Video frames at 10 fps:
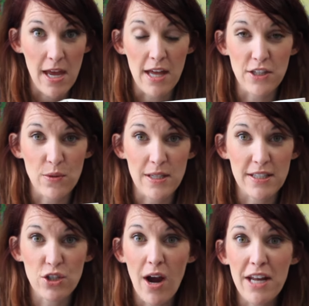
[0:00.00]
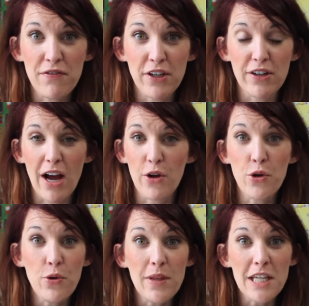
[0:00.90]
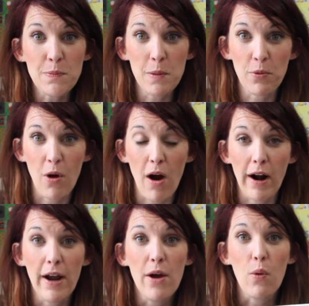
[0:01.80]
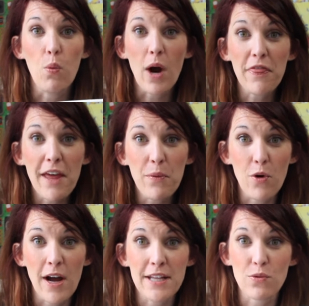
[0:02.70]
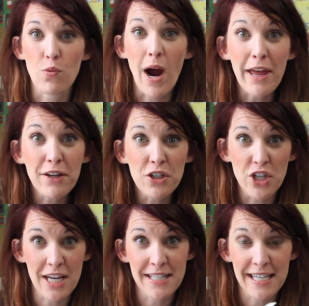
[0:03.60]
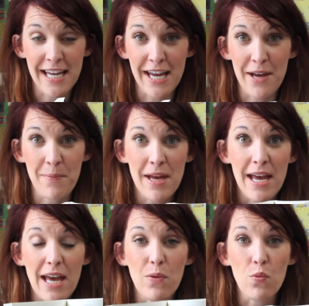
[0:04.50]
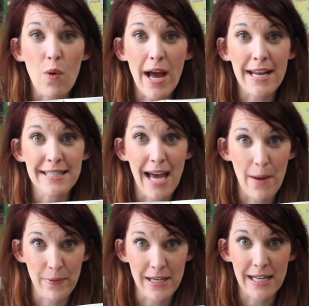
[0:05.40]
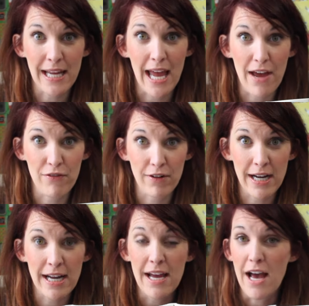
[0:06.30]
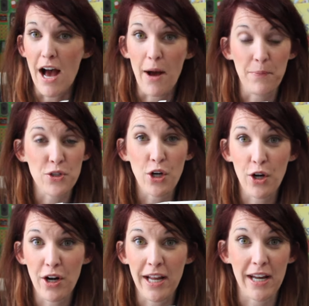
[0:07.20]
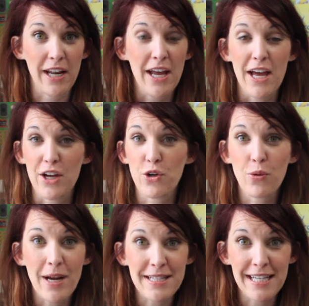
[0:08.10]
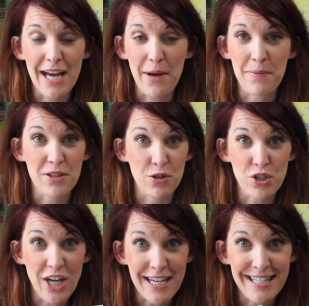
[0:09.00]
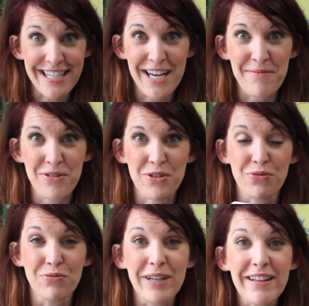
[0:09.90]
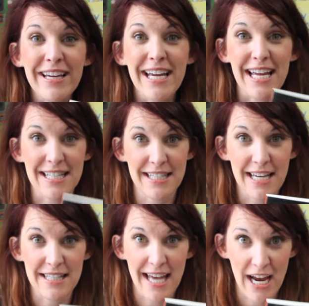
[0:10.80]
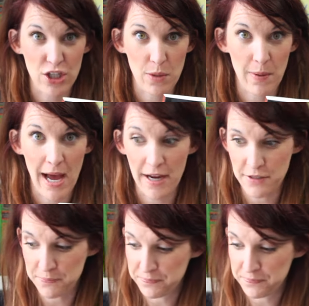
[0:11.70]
And so he's trying to figure out who these people are, what they want, why they're chasing him, and what is happening every turn, and crazy they're chasing him. So it's really intense, action-packed.